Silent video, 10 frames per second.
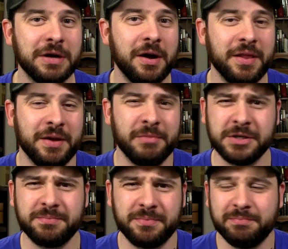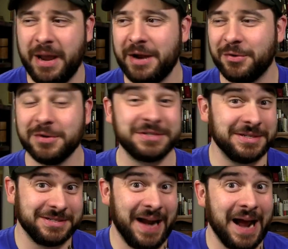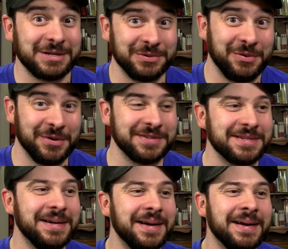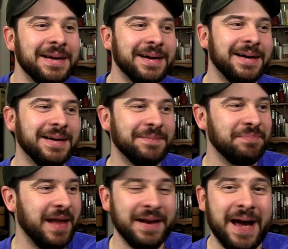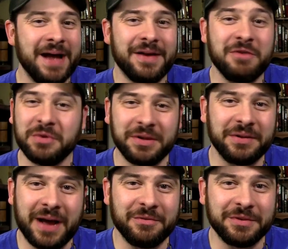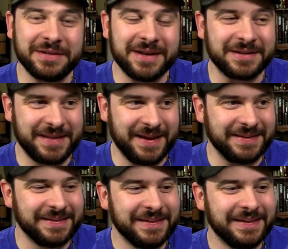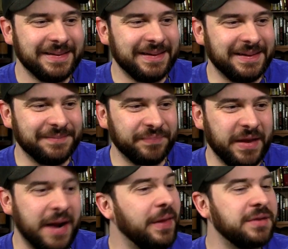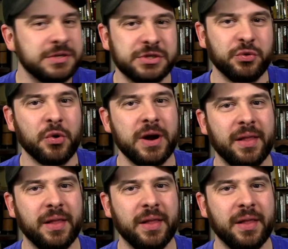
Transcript: Uh, it must bad horse is an actual horse, uh, and I, I, really I really dug that. Um, and I like the story.